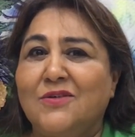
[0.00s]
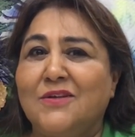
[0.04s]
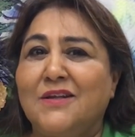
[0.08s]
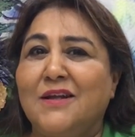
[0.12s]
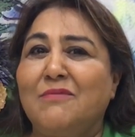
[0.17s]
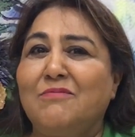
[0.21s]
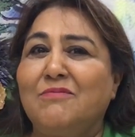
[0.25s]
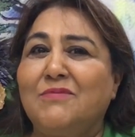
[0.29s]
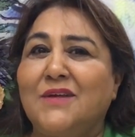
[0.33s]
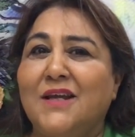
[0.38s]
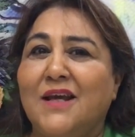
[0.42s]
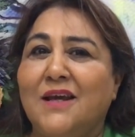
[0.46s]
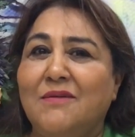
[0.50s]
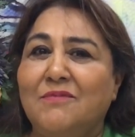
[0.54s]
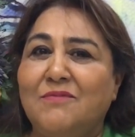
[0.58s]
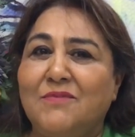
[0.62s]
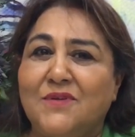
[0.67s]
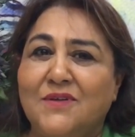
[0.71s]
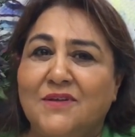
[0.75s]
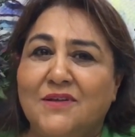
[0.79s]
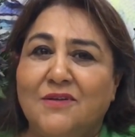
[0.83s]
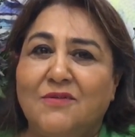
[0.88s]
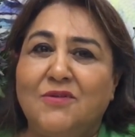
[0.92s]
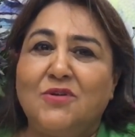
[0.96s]
so
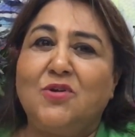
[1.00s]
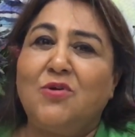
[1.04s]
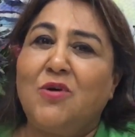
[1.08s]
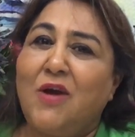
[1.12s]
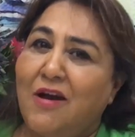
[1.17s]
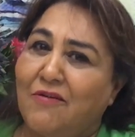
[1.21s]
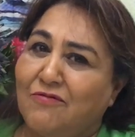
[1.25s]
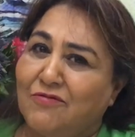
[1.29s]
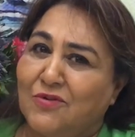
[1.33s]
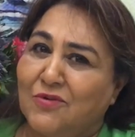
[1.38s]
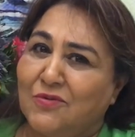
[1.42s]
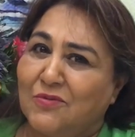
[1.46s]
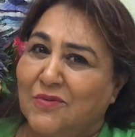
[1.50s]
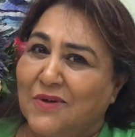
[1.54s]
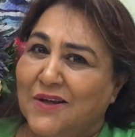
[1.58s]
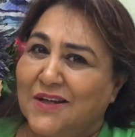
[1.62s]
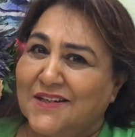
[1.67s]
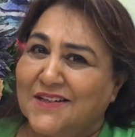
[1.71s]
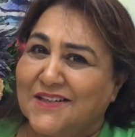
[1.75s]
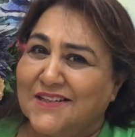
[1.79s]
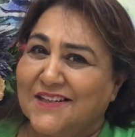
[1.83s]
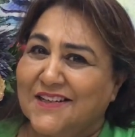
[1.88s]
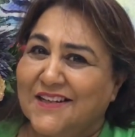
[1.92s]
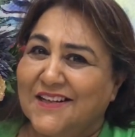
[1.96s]
sometimes you have to
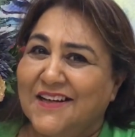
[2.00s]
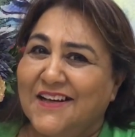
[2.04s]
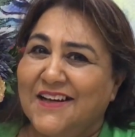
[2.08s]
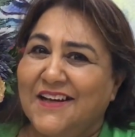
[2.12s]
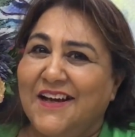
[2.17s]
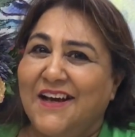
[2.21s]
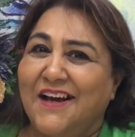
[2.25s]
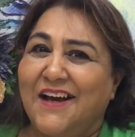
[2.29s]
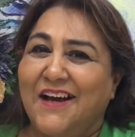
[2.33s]
wait.